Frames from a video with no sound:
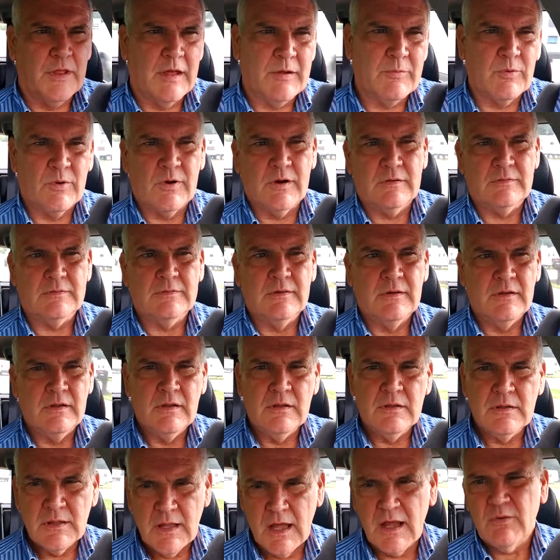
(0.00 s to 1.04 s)
They were,
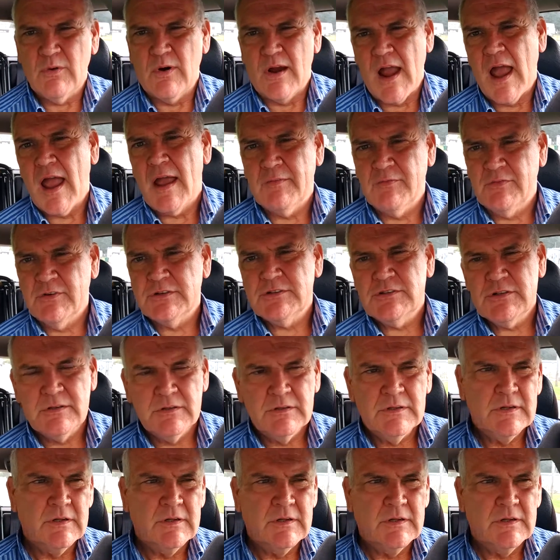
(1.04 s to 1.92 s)
they were average.